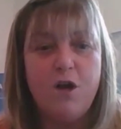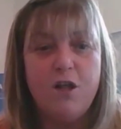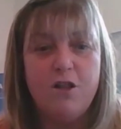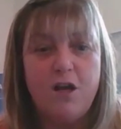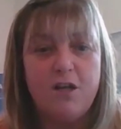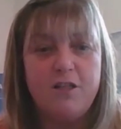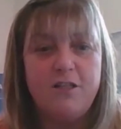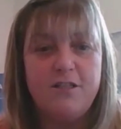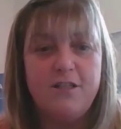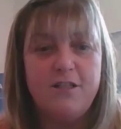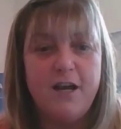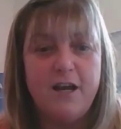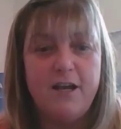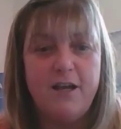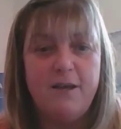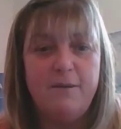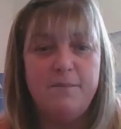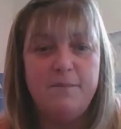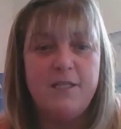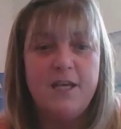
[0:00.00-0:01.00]
lots of
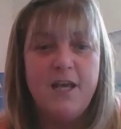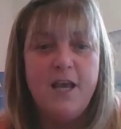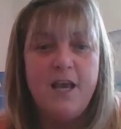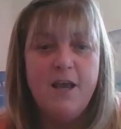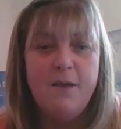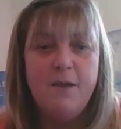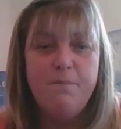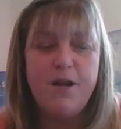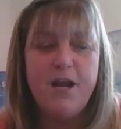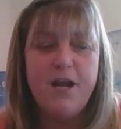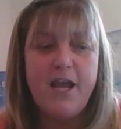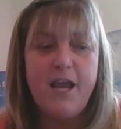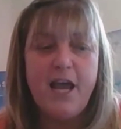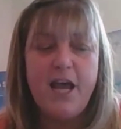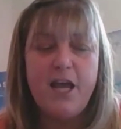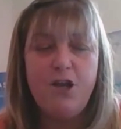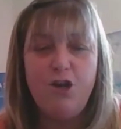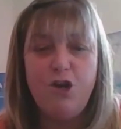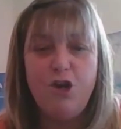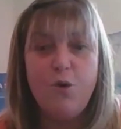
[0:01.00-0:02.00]
times, but I
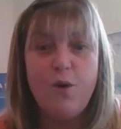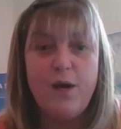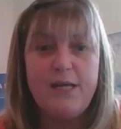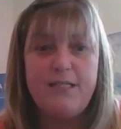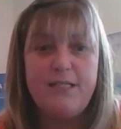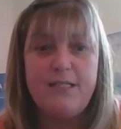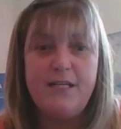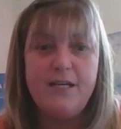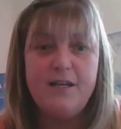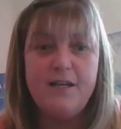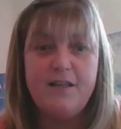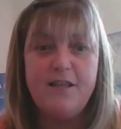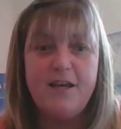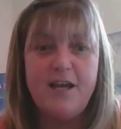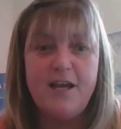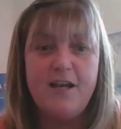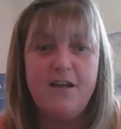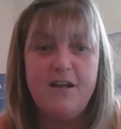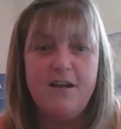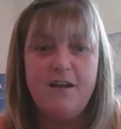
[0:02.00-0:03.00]
had no idea
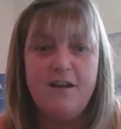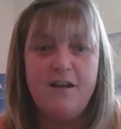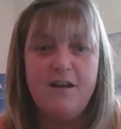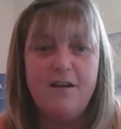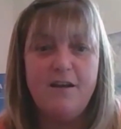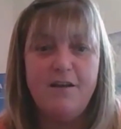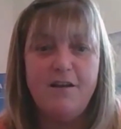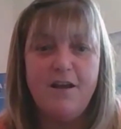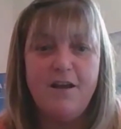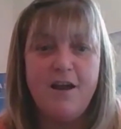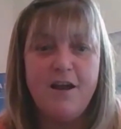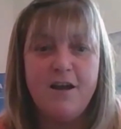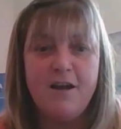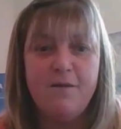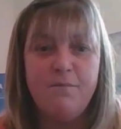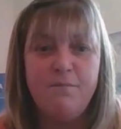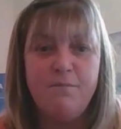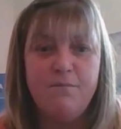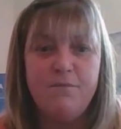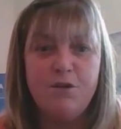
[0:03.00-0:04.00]
that
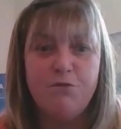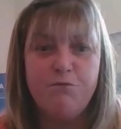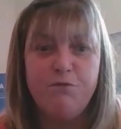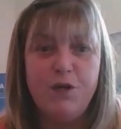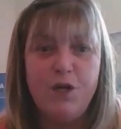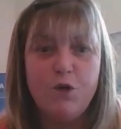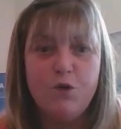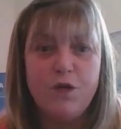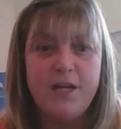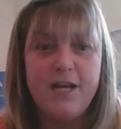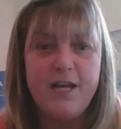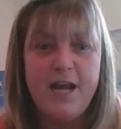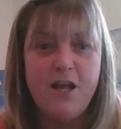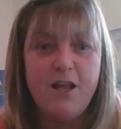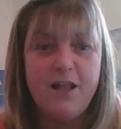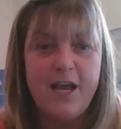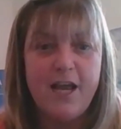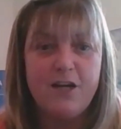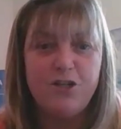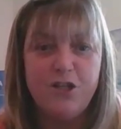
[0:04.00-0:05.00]
the Rideau Canal
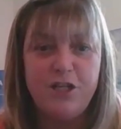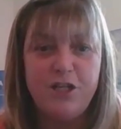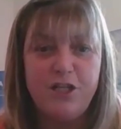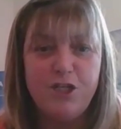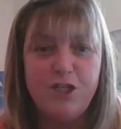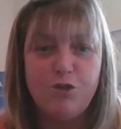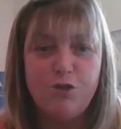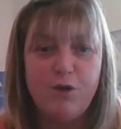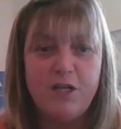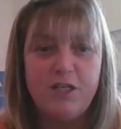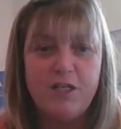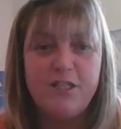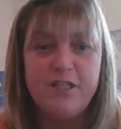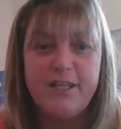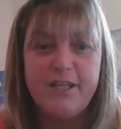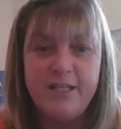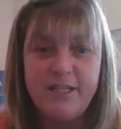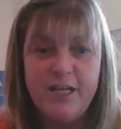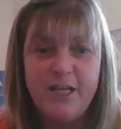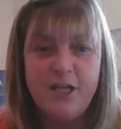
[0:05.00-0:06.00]
actually stretched
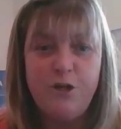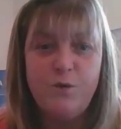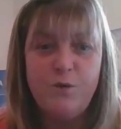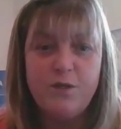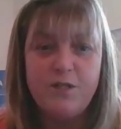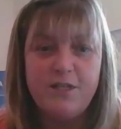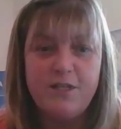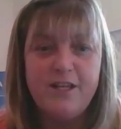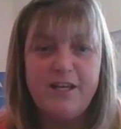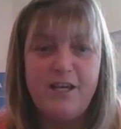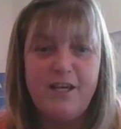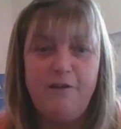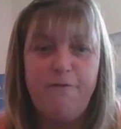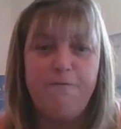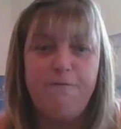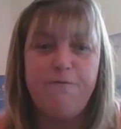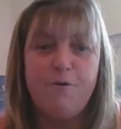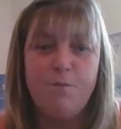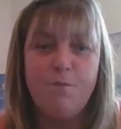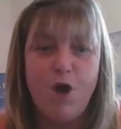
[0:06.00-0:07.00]
continuously
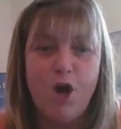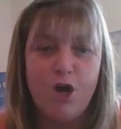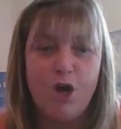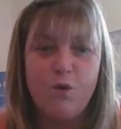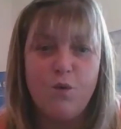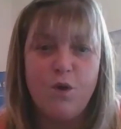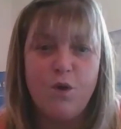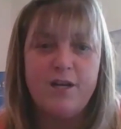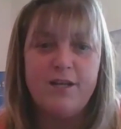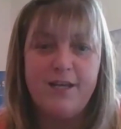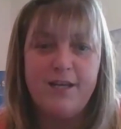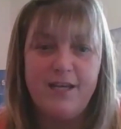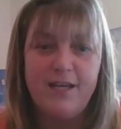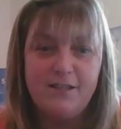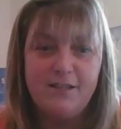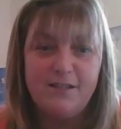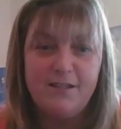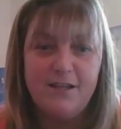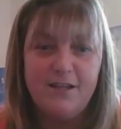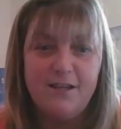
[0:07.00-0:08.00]
from Ottawa to
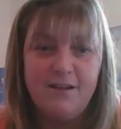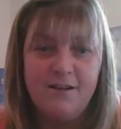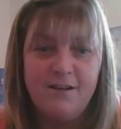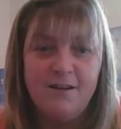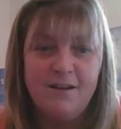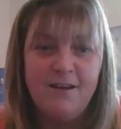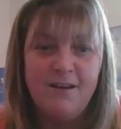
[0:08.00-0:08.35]
Kingston.